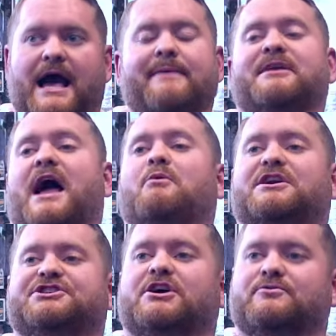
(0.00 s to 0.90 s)
I mean, I
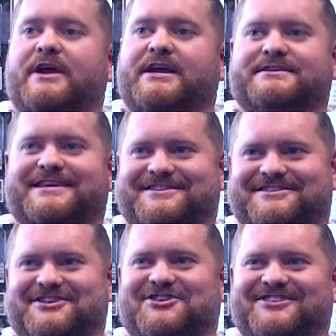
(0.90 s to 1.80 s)
want Sheldon Rankins. He's
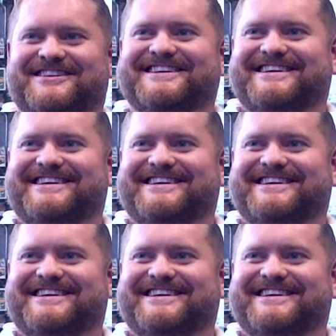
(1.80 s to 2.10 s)
still